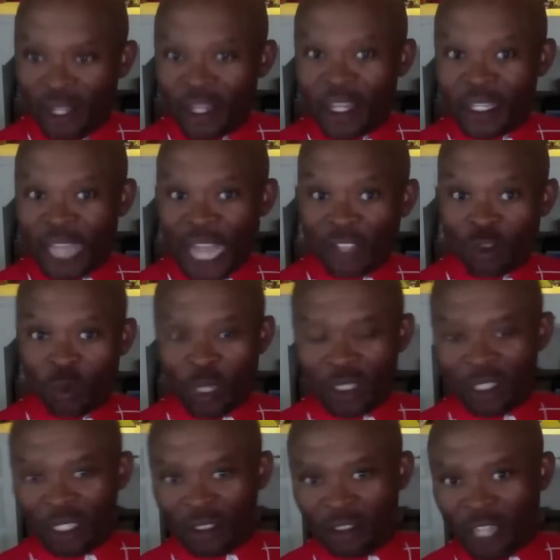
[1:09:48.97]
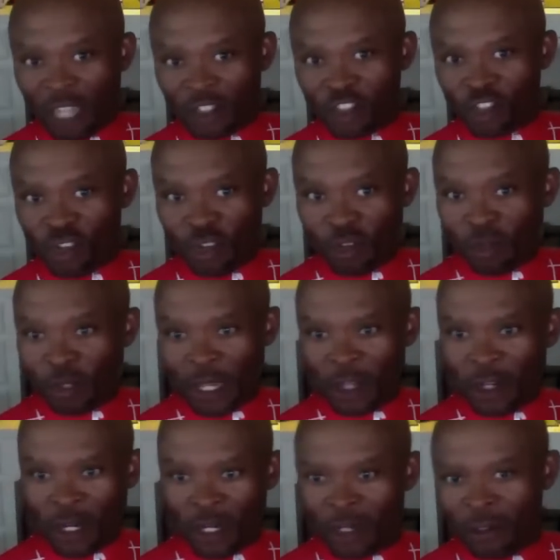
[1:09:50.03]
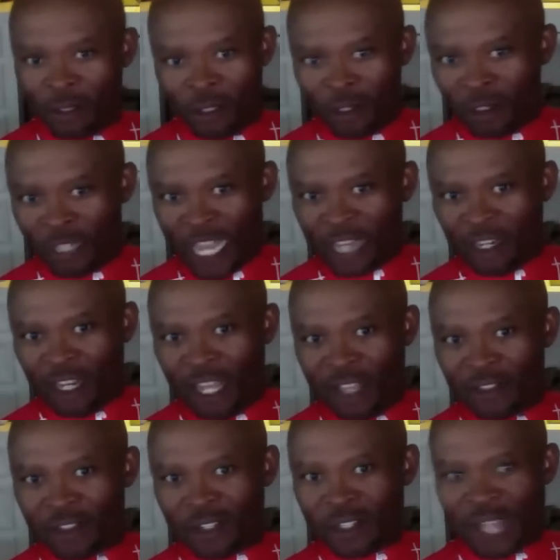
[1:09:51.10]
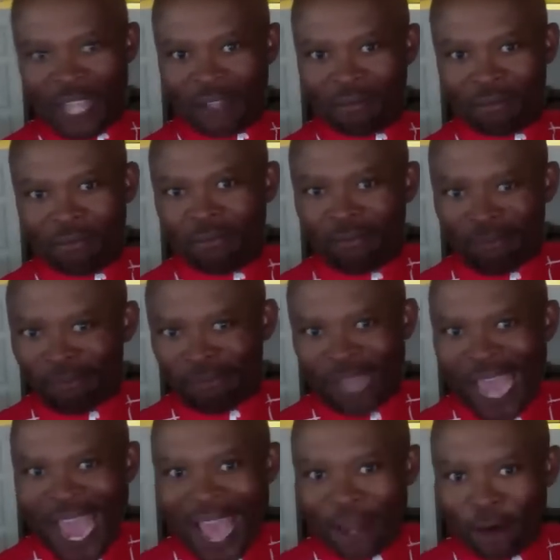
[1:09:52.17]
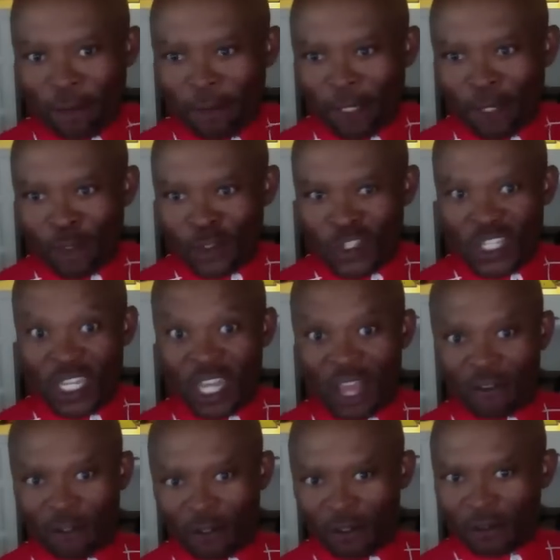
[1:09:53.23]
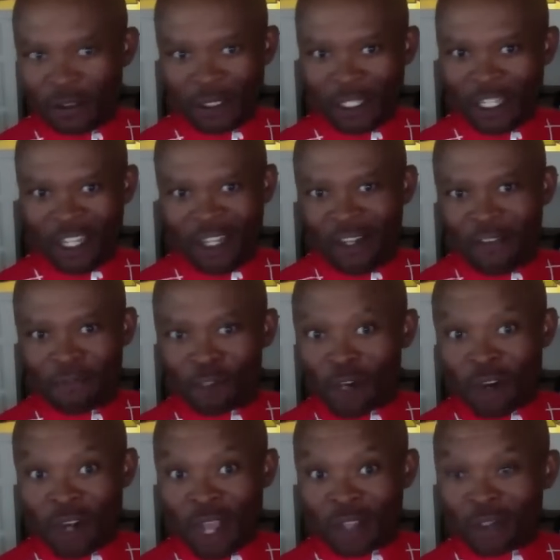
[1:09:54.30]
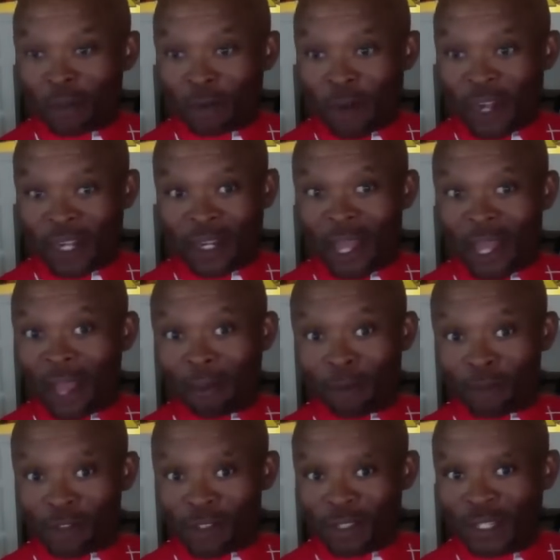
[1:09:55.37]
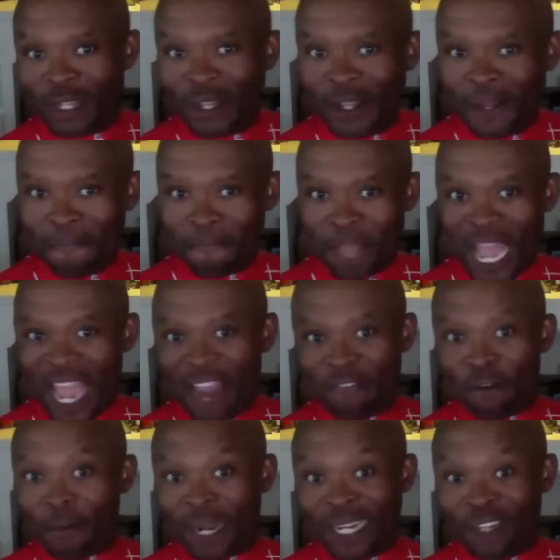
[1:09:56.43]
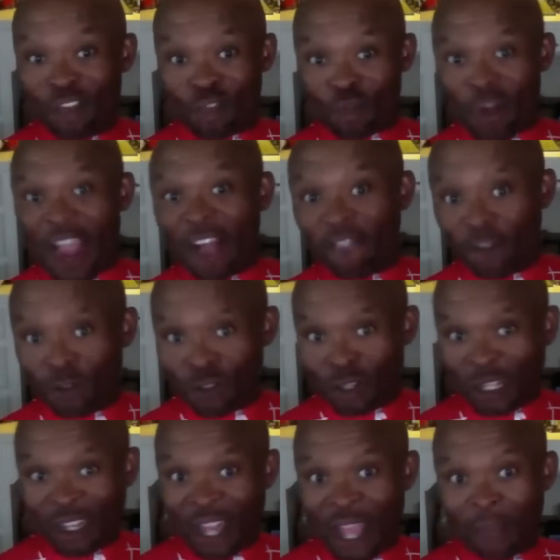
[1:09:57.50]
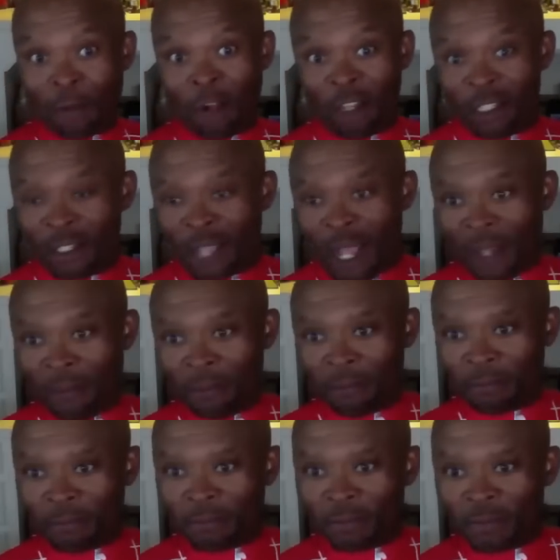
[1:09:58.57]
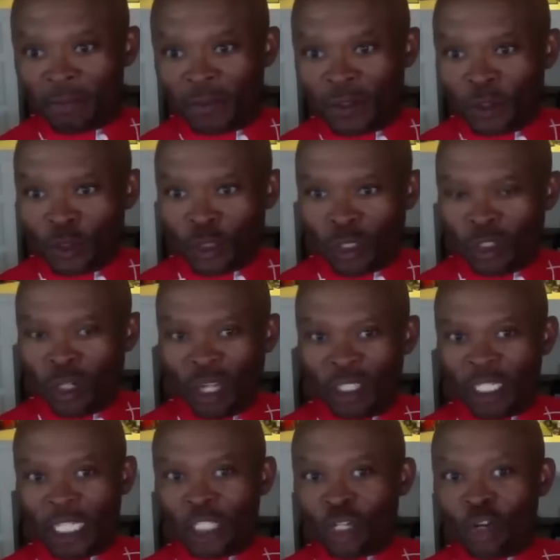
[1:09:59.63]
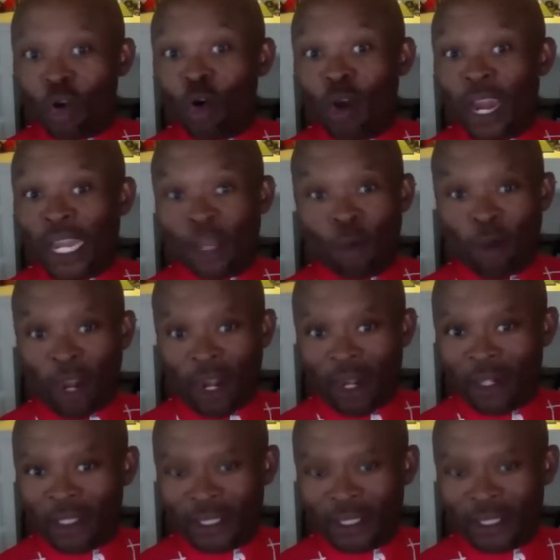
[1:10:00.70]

That's what the Dutch do. You know, you know, Netherlands is like at or below sea level, and they've turned out some great climbers. Not everybody travels to climb all the time, so you don't need to go anywhere.